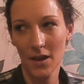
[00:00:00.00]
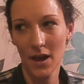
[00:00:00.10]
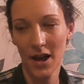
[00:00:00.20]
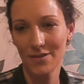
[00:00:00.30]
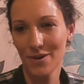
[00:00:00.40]

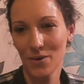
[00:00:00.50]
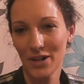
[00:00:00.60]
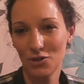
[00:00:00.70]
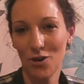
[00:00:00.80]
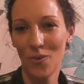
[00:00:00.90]
I'm not quite
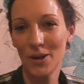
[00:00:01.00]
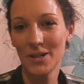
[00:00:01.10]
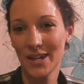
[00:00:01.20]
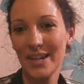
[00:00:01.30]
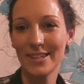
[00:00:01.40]
sure what
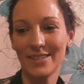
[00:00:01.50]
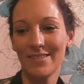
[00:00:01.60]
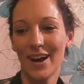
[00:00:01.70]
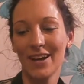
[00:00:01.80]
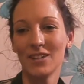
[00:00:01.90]
it is
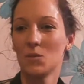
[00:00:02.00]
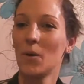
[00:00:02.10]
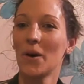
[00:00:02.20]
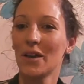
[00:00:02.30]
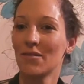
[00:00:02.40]
that is
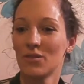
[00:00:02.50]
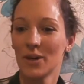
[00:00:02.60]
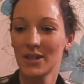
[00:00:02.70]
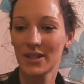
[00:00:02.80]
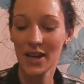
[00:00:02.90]
working for
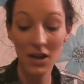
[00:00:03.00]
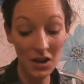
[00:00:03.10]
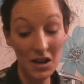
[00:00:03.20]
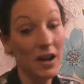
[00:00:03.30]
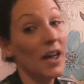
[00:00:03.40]
my skin.
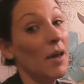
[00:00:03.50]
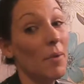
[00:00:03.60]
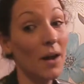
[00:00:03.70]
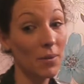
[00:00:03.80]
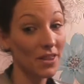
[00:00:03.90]
It
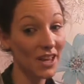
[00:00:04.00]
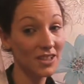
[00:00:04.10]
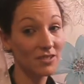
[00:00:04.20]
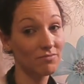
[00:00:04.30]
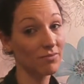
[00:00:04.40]
might be
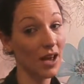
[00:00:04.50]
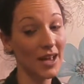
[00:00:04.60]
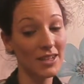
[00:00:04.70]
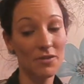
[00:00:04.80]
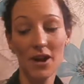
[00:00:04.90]
this, I
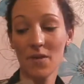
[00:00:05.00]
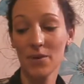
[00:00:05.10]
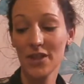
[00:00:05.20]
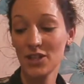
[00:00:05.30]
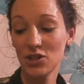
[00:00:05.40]
don't know,
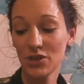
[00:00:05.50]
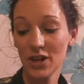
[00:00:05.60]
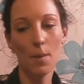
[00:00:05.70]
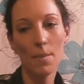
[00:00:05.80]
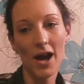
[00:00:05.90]
but this is really
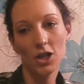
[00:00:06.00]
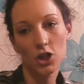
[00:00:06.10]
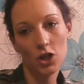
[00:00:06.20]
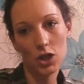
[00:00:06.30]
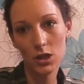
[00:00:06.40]
good. Match
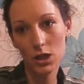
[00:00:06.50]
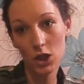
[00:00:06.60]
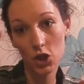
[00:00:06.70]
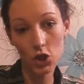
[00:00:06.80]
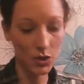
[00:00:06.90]

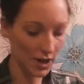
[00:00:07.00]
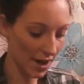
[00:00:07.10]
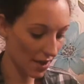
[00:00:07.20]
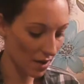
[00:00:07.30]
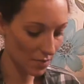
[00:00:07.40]
these two
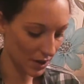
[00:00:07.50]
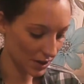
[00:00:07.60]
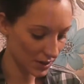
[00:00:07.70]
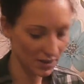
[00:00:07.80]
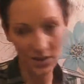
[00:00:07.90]
together
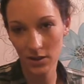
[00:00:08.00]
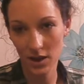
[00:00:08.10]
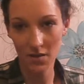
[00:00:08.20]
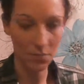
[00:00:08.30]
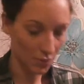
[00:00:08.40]
because
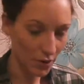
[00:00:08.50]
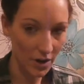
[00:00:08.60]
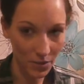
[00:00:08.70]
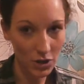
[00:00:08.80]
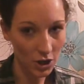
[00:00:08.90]
they're pretty
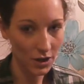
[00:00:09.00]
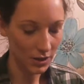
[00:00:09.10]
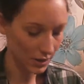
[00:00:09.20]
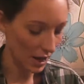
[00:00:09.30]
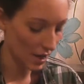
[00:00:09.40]
much got the
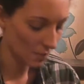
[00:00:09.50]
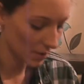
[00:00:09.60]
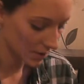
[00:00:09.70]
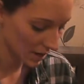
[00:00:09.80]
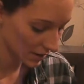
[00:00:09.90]
same
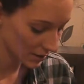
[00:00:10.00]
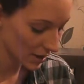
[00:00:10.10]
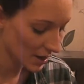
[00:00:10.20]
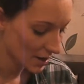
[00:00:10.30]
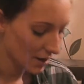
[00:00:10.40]
things
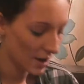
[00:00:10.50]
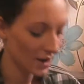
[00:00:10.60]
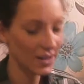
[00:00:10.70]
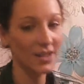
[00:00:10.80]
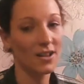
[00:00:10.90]
in.
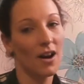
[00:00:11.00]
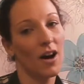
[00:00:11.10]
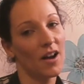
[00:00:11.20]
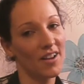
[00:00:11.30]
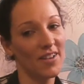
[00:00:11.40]
And these
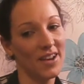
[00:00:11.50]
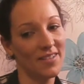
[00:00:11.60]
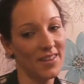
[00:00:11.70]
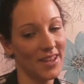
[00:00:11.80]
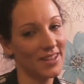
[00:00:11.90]
are you ready
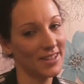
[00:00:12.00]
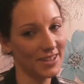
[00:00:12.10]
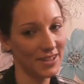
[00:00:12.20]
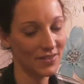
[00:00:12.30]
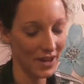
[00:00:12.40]
for this? This
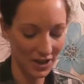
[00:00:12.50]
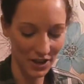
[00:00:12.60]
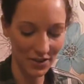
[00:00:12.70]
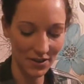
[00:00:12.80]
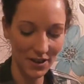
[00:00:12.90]
is very
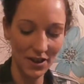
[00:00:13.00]
cute.